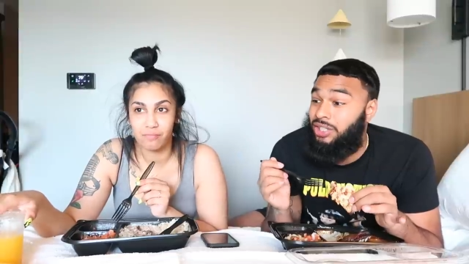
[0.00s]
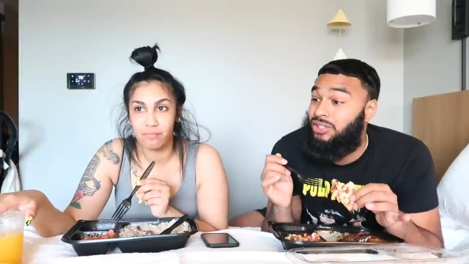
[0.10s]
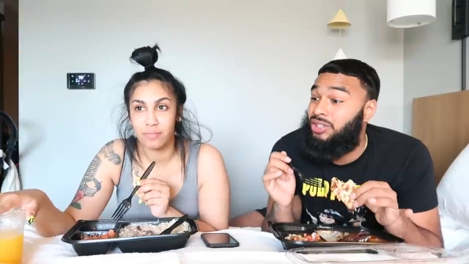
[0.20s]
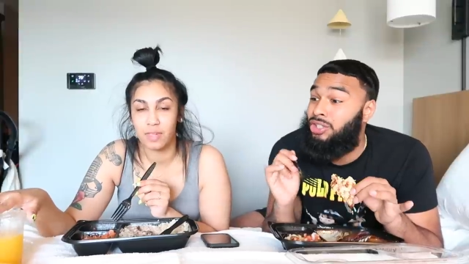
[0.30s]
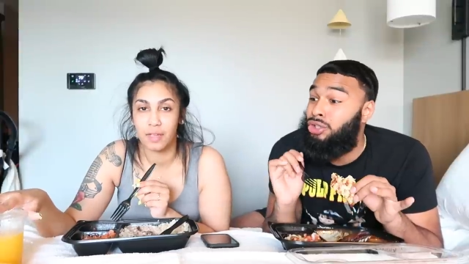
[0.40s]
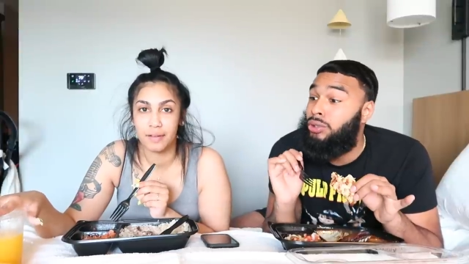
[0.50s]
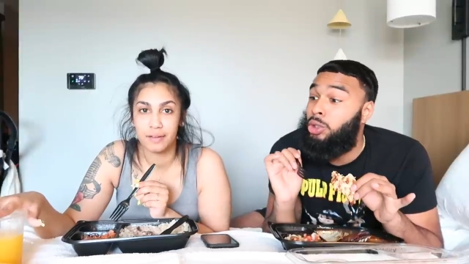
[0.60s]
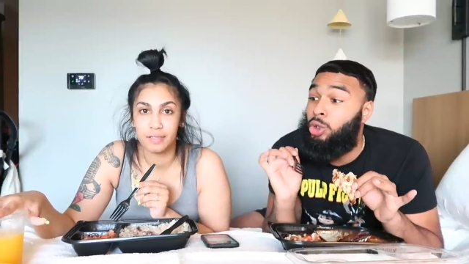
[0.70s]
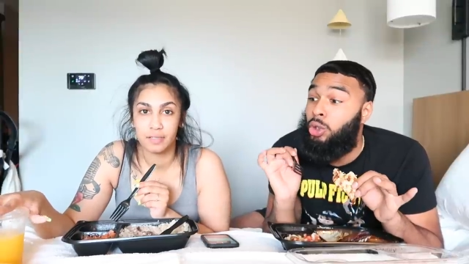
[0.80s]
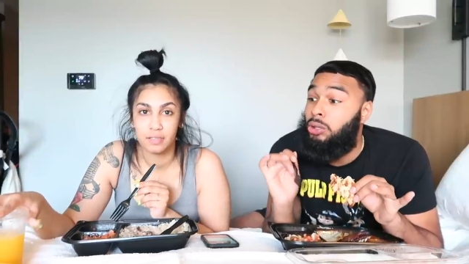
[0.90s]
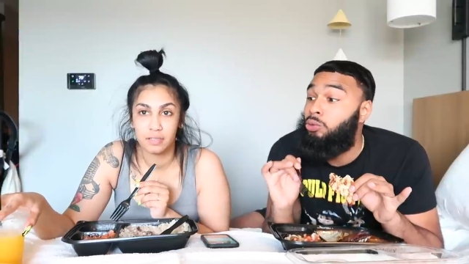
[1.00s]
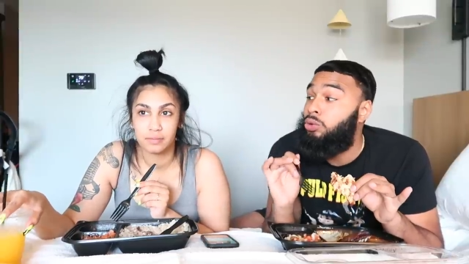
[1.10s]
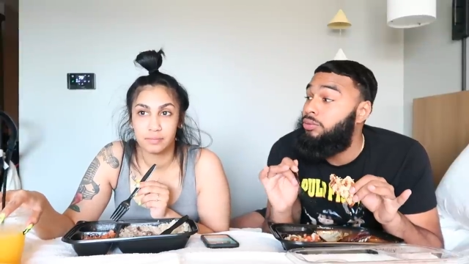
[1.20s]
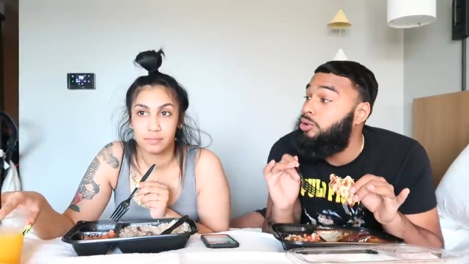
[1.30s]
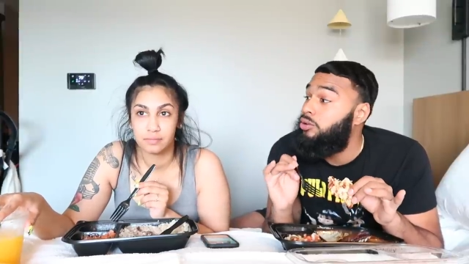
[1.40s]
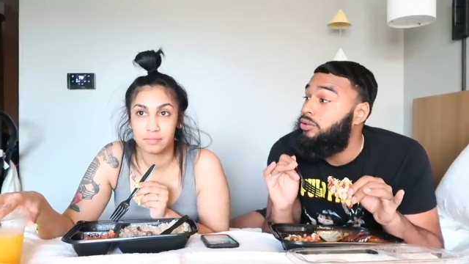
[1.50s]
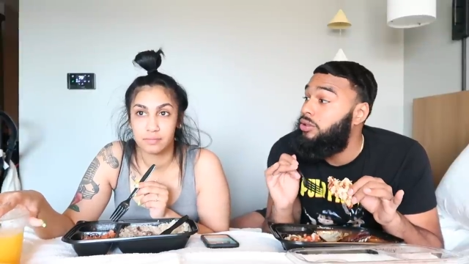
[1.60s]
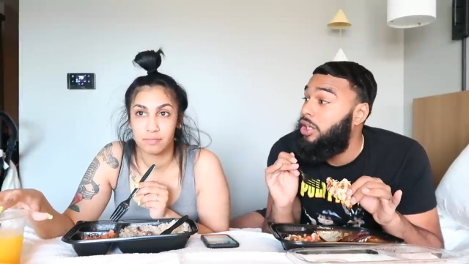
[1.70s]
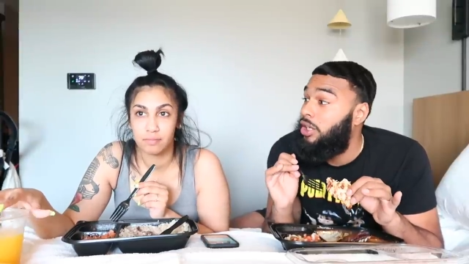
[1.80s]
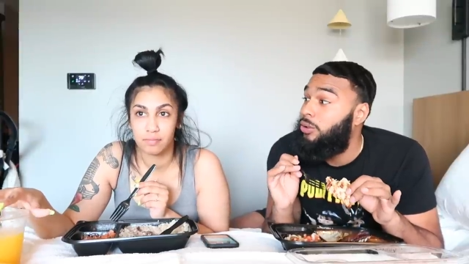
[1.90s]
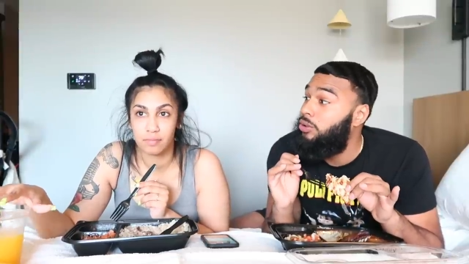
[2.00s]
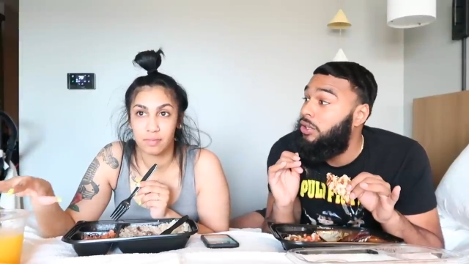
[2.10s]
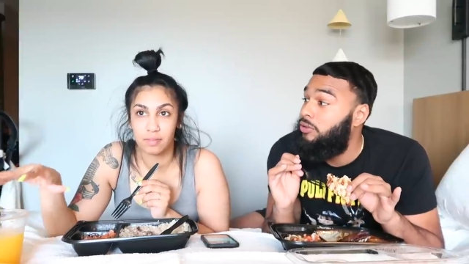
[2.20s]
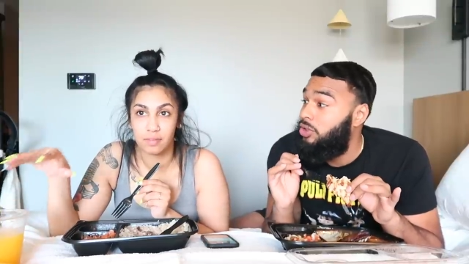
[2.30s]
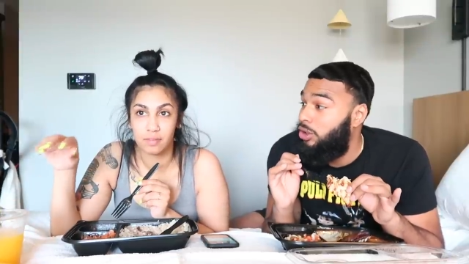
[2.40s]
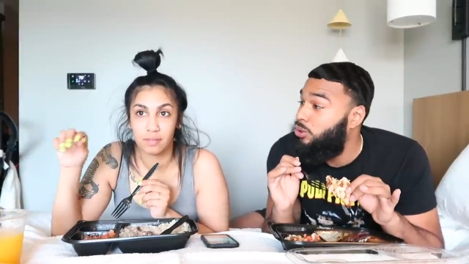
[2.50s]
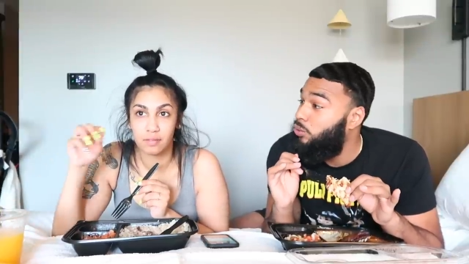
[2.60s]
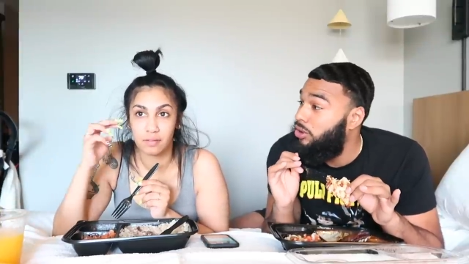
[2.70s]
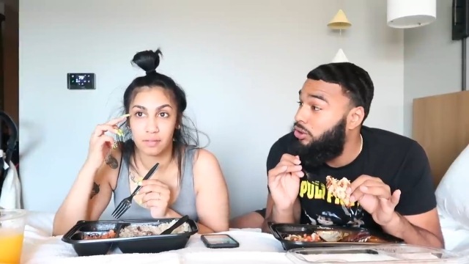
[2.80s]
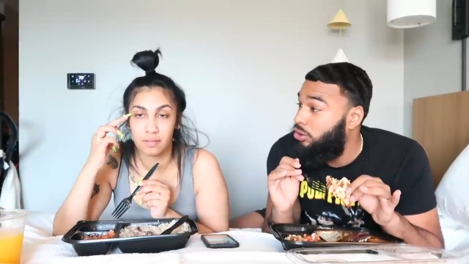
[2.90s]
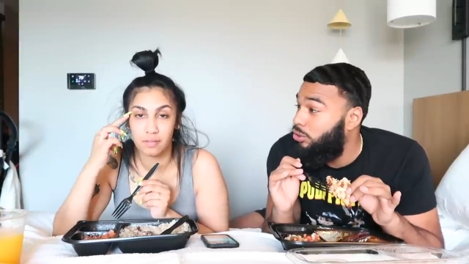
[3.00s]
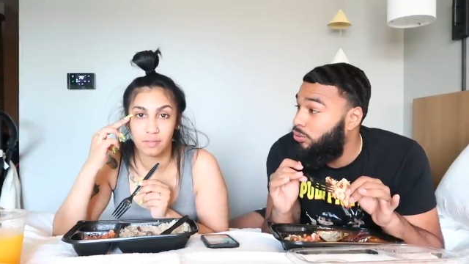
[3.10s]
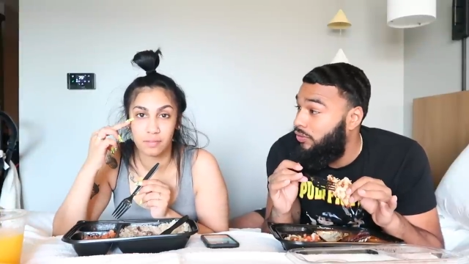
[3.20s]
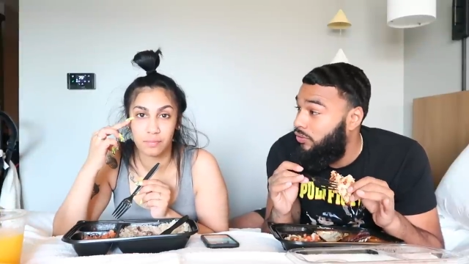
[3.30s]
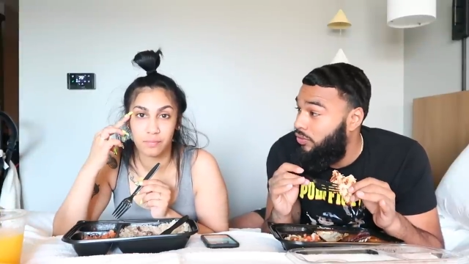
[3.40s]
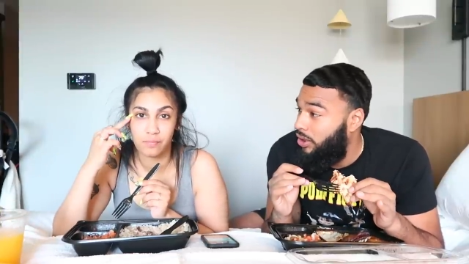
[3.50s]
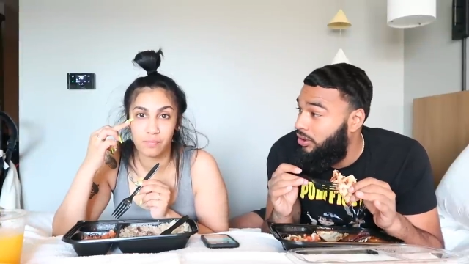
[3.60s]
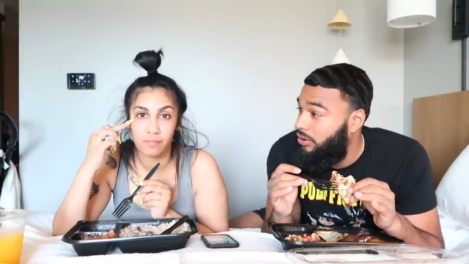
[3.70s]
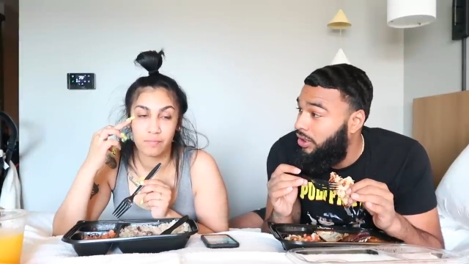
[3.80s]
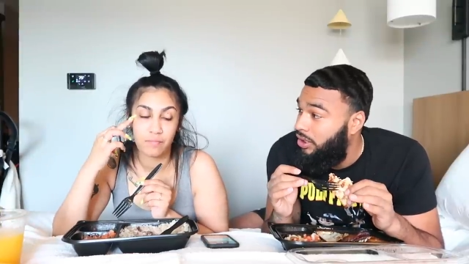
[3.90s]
Speaker 1: It's you're a grown woman, and I'll never tell you what to do with like